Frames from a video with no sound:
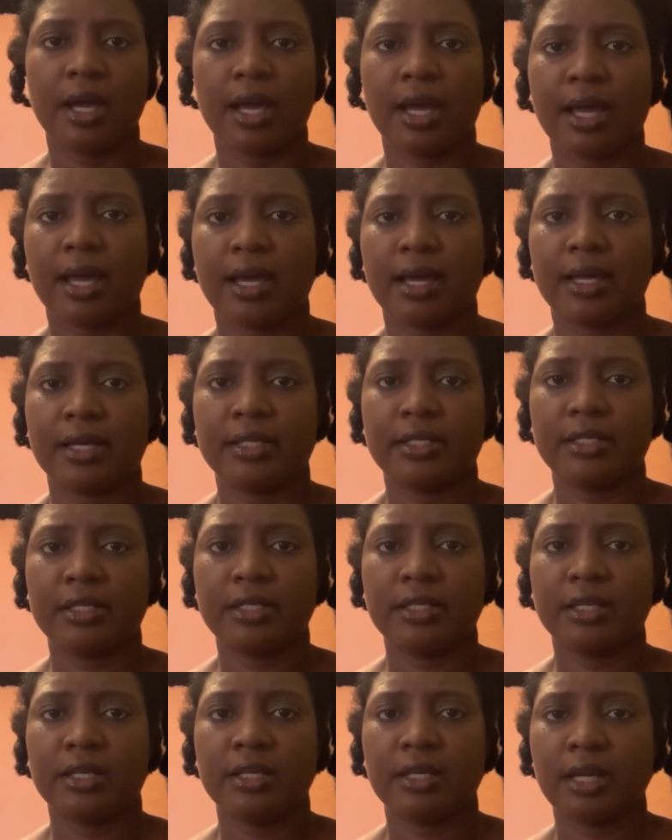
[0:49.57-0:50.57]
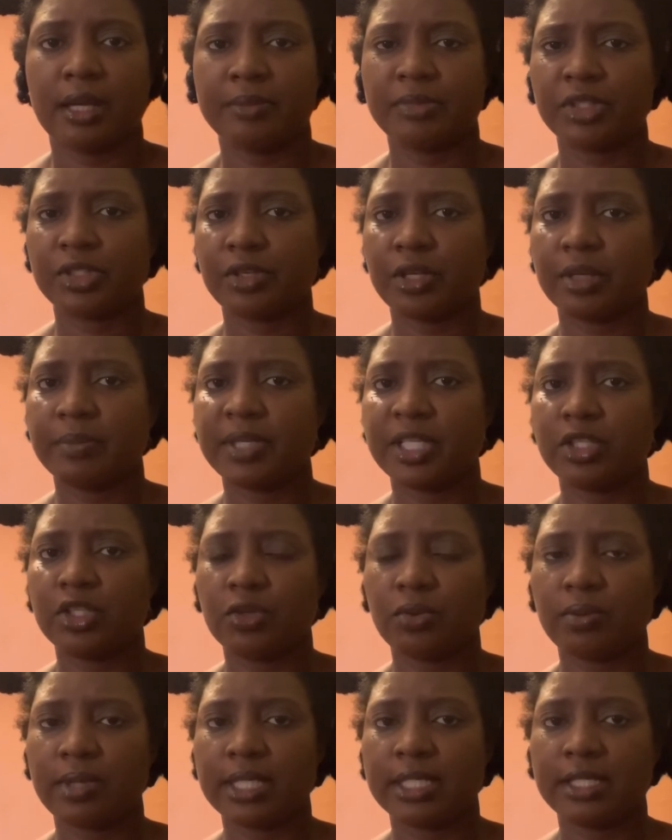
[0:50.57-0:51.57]
and I'm just going to be
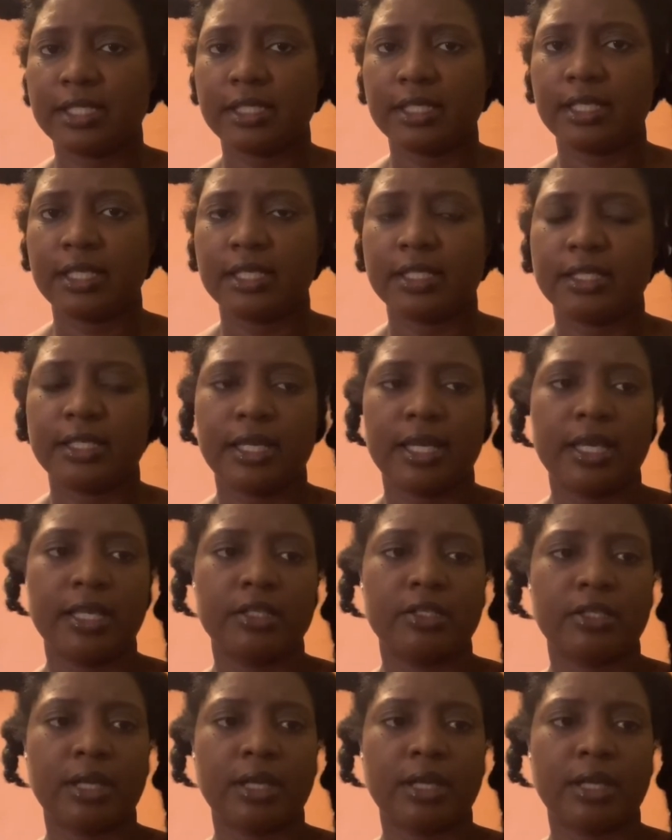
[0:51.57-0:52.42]
twisting it in.